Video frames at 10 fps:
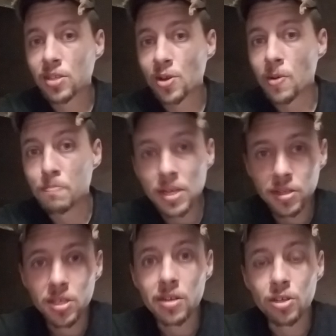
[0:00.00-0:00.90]
they're a
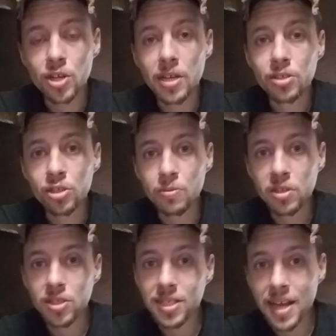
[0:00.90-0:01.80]
Beals conjecture,
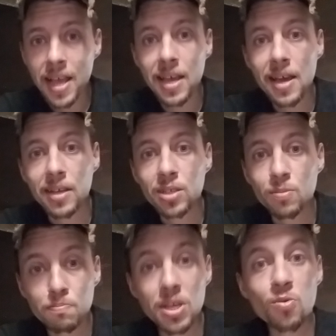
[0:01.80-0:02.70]
which is an AX
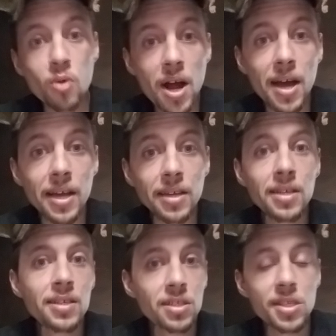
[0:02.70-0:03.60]
BY
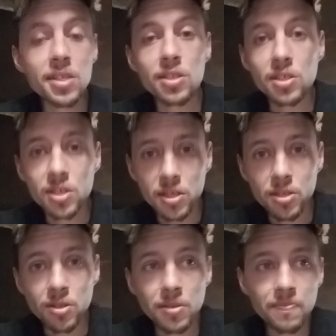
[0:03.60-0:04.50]
CZ
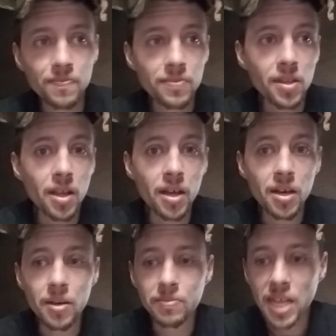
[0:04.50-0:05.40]
system.
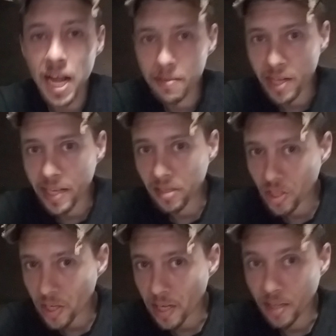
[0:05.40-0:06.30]
Timelines
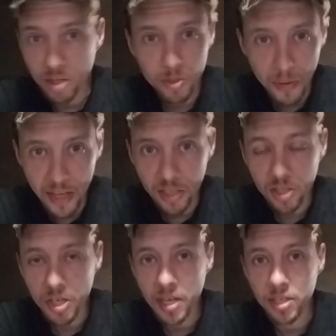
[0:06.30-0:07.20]
change, space
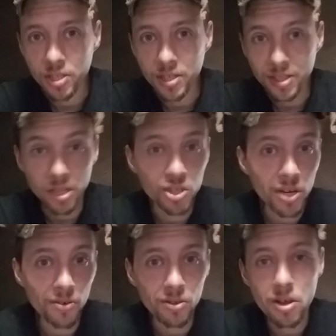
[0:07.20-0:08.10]
changes, the
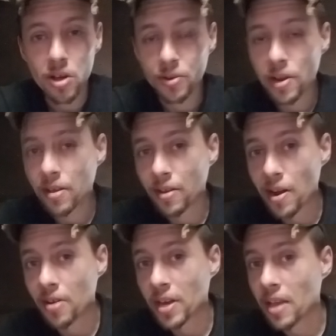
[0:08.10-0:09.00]
general law
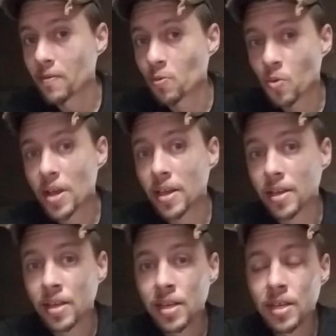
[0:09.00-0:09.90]
Groundhaven
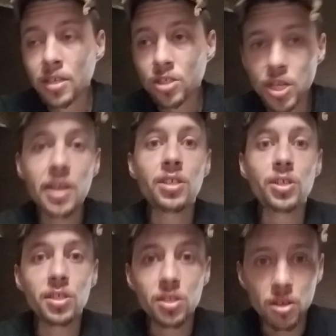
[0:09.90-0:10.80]
way
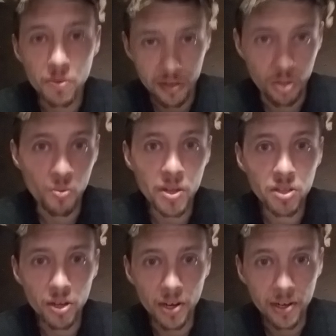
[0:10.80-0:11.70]
changes. You know, when it's
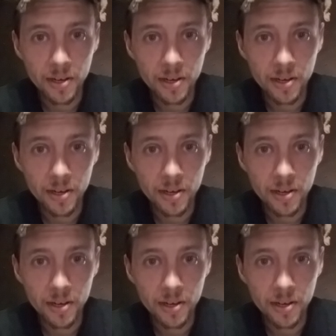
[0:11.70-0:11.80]
winter,